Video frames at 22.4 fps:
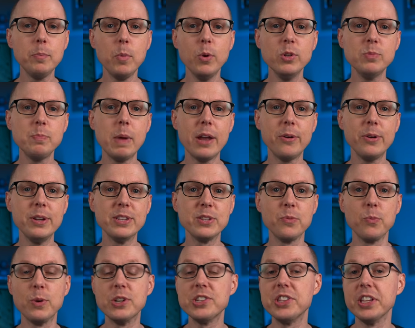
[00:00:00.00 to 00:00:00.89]
most
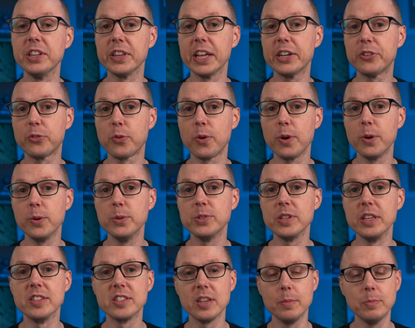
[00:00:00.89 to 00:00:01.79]
batteries in which the
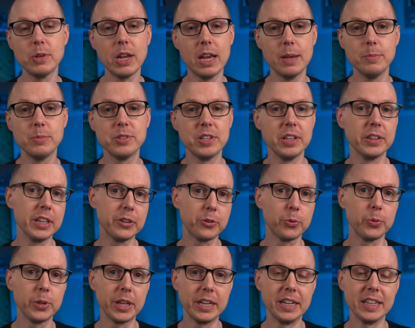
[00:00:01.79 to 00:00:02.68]
electrodes and sometimes the
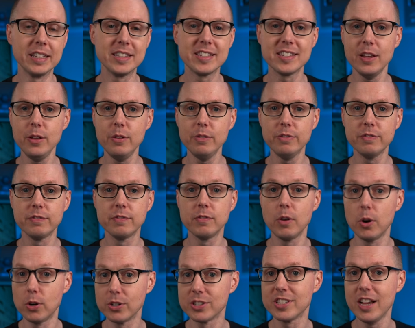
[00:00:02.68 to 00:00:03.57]
electrolyte
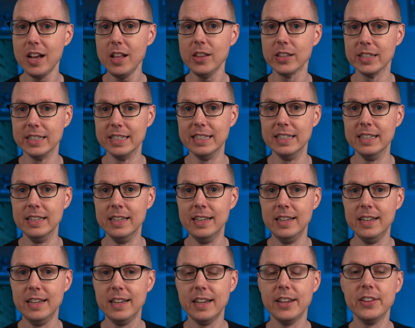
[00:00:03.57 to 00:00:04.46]
itself are solid,
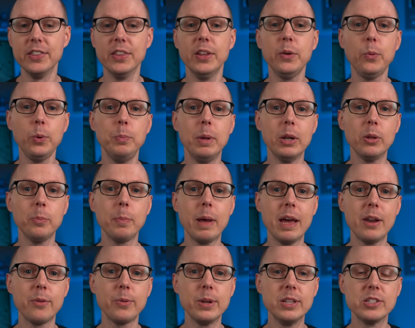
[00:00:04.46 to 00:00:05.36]
in liquid metal
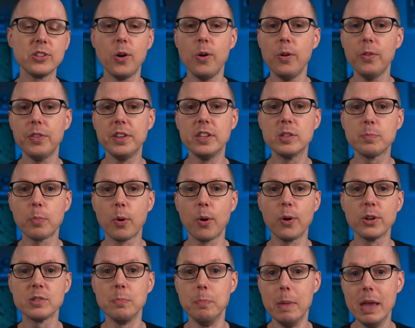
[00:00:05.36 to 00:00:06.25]
batteries all these
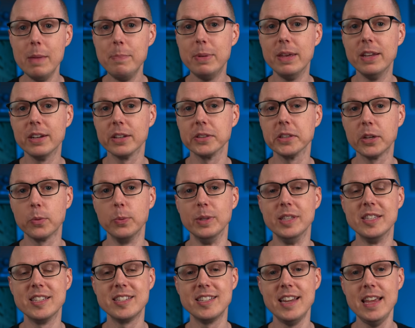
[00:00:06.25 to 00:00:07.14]
parts may be in a
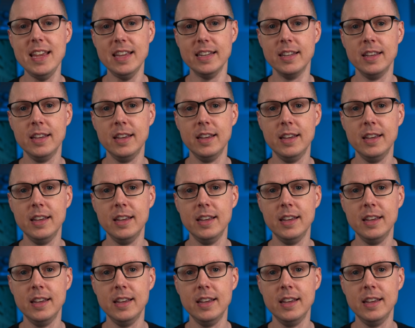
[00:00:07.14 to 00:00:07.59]
liquid state.